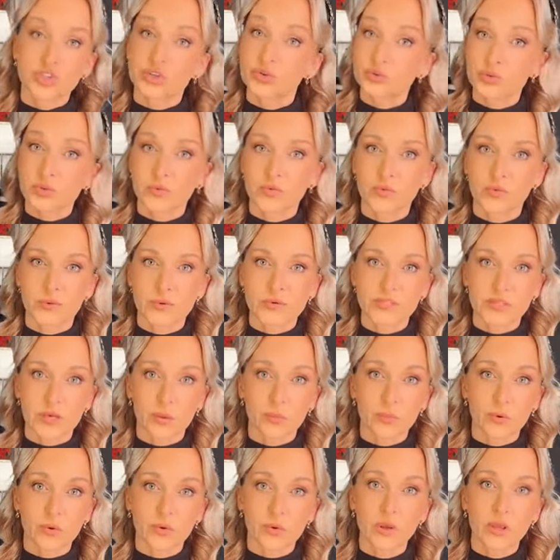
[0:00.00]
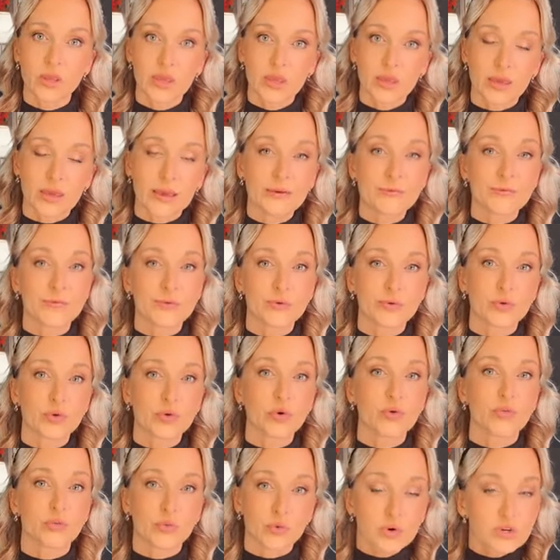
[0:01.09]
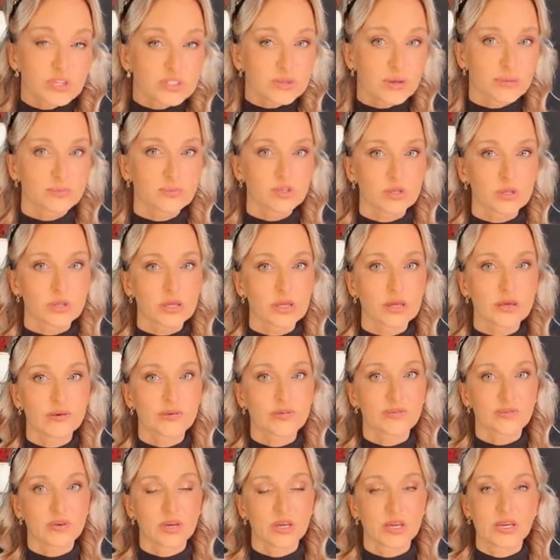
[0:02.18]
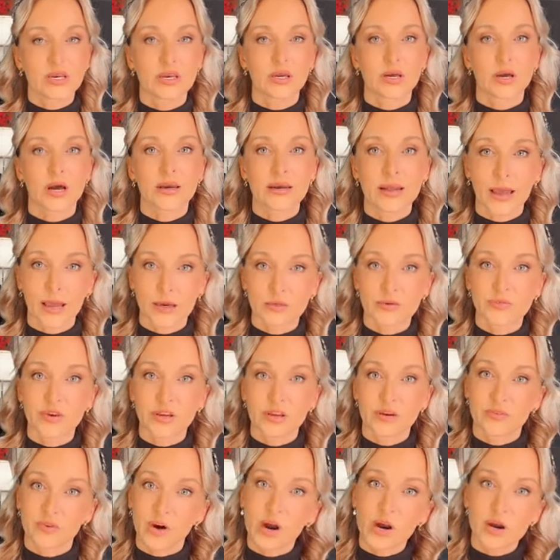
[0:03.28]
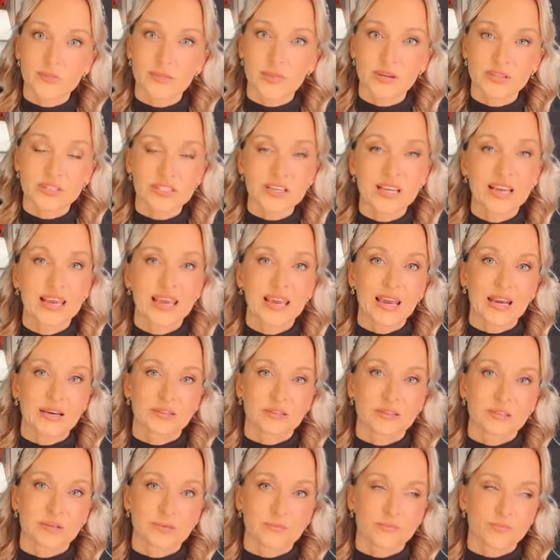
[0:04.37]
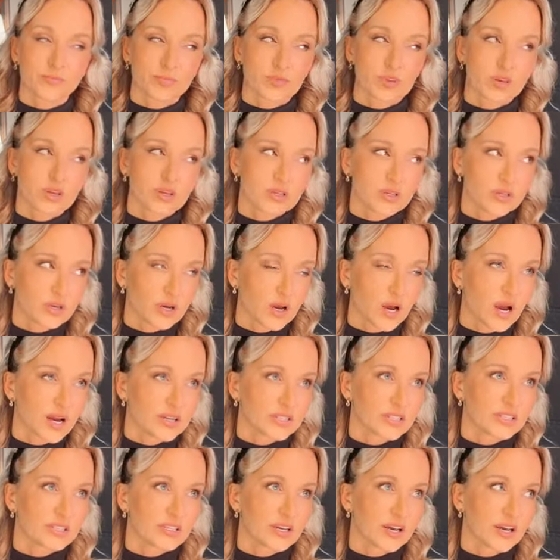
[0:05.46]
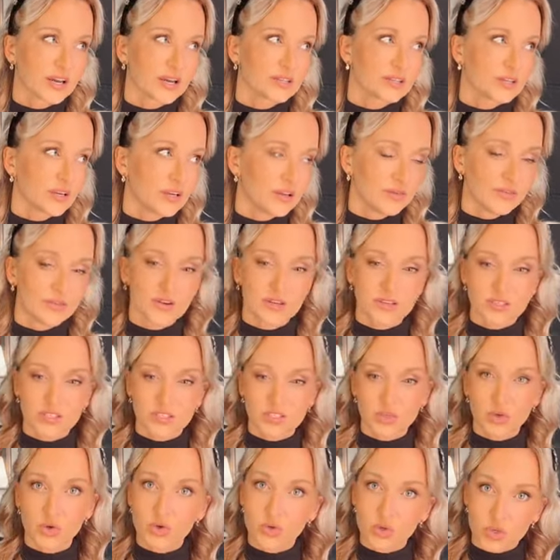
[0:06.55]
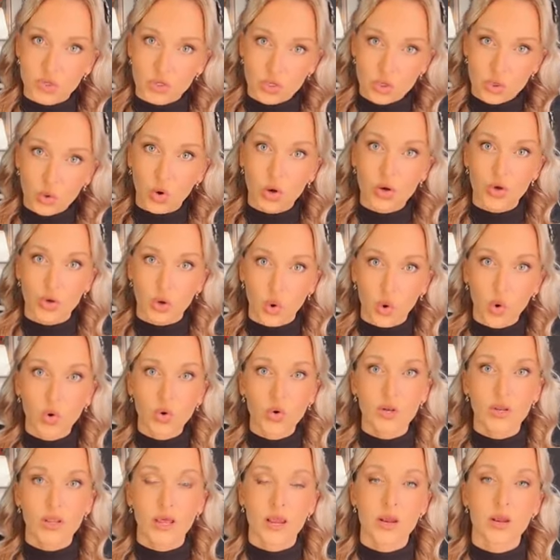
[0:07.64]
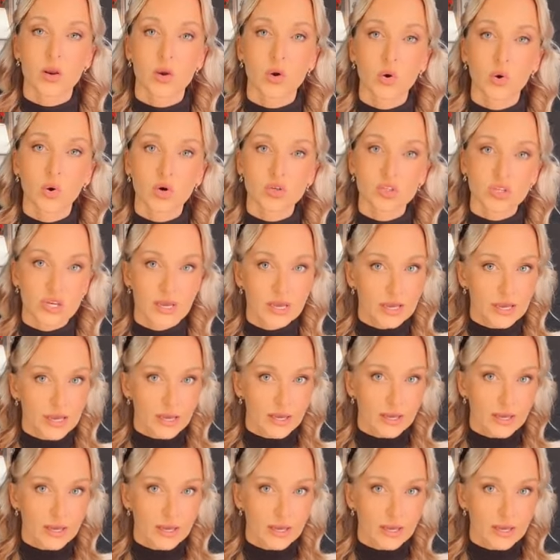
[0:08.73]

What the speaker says: your children, for example, if you force them to live in unhealthy environments. And as I said, if it's your own landlord,